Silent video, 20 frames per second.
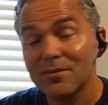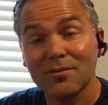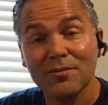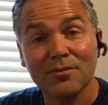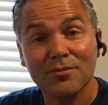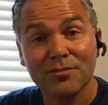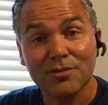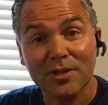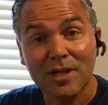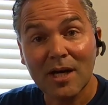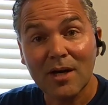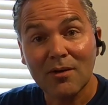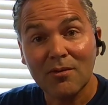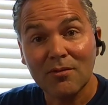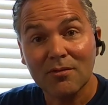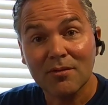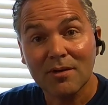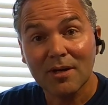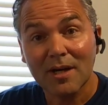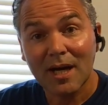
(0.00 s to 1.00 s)
for
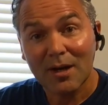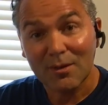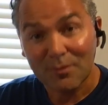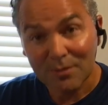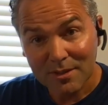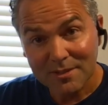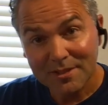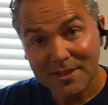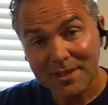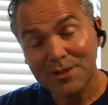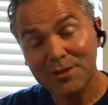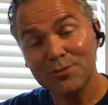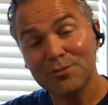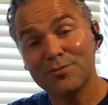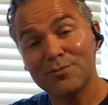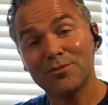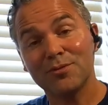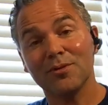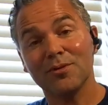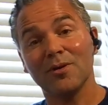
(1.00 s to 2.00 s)
now, I want to thank you
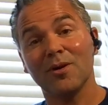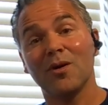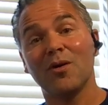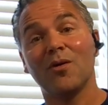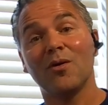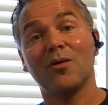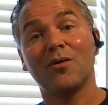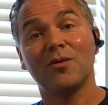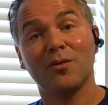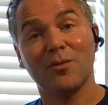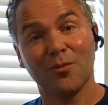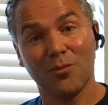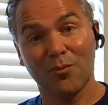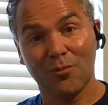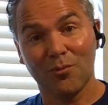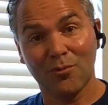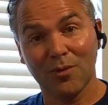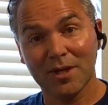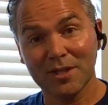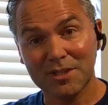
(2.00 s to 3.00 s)
for
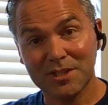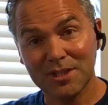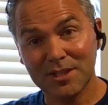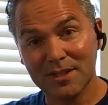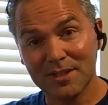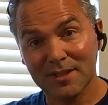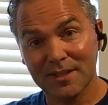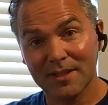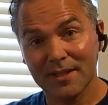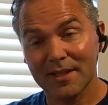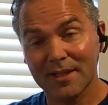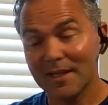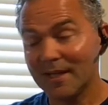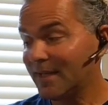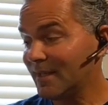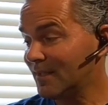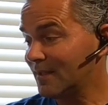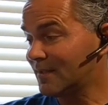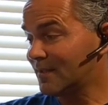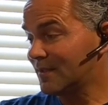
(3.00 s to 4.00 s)
watching
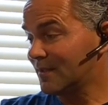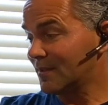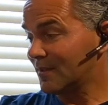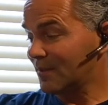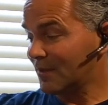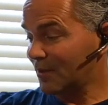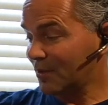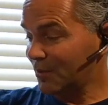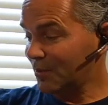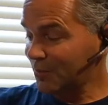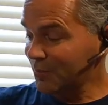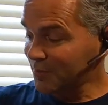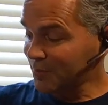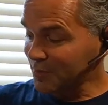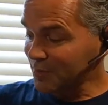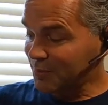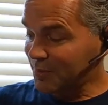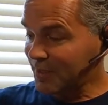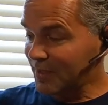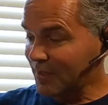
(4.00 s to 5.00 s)
the
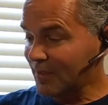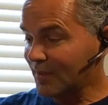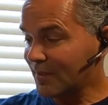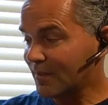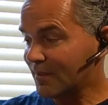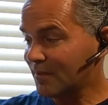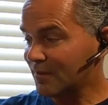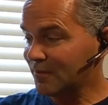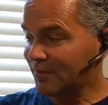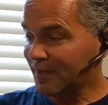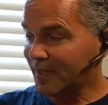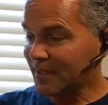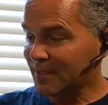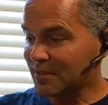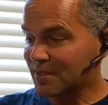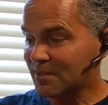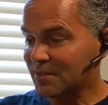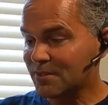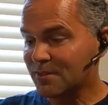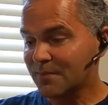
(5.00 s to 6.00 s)
USB
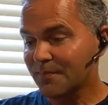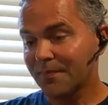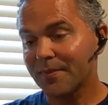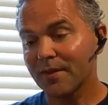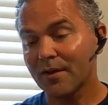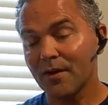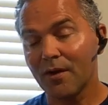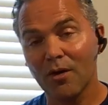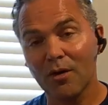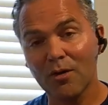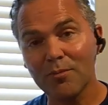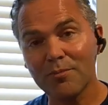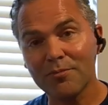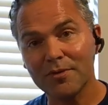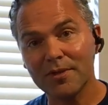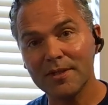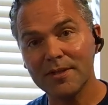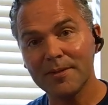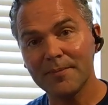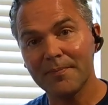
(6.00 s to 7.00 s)
devices.
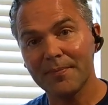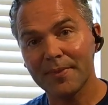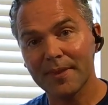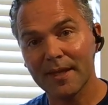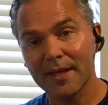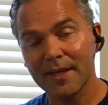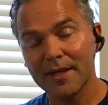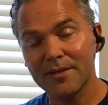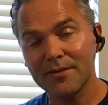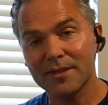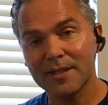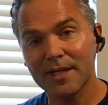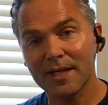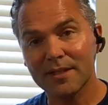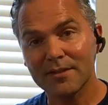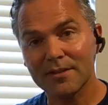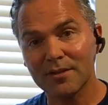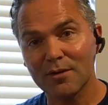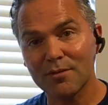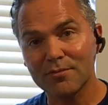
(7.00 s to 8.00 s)
Hopefully, you got
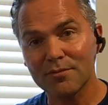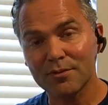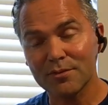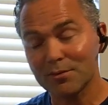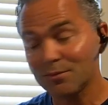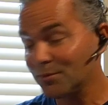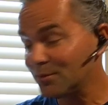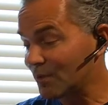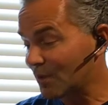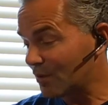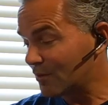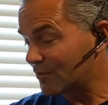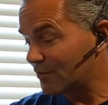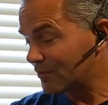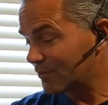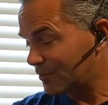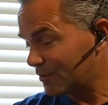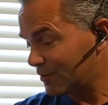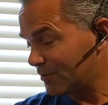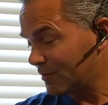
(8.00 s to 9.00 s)
a good
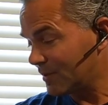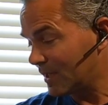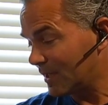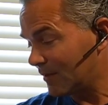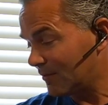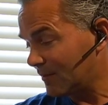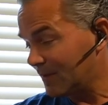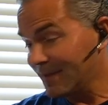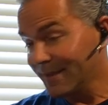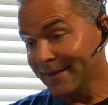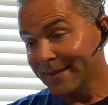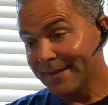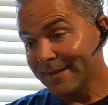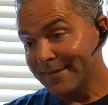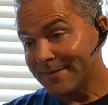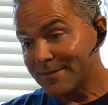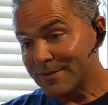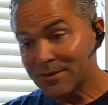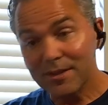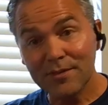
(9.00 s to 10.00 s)
overview now.
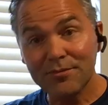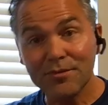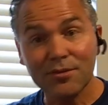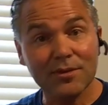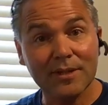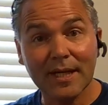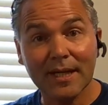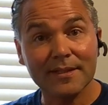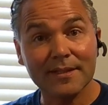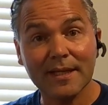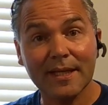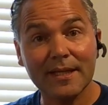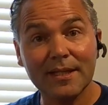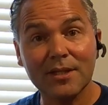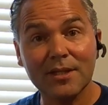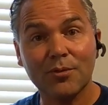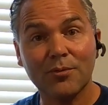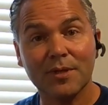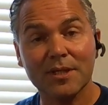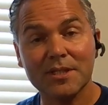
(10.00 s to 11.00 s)
So if you got any
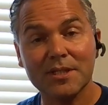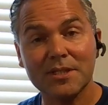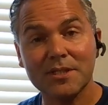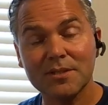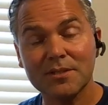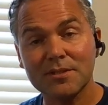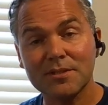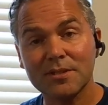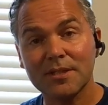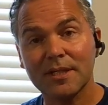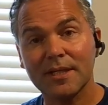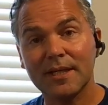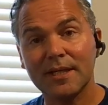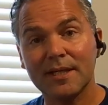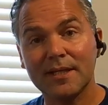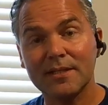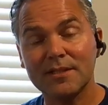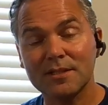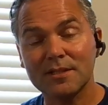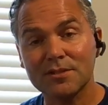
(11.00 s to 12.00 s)
questions,
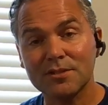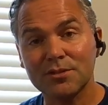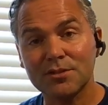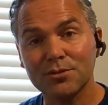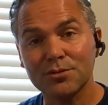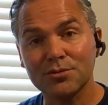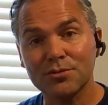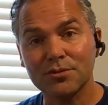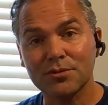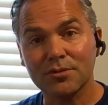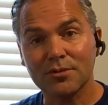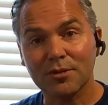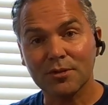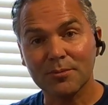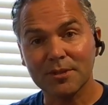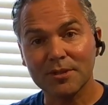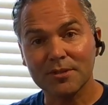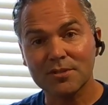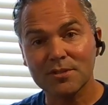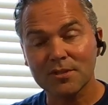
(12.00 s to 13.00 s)
just use the
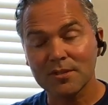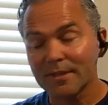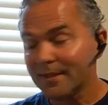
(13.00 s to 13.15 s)
comments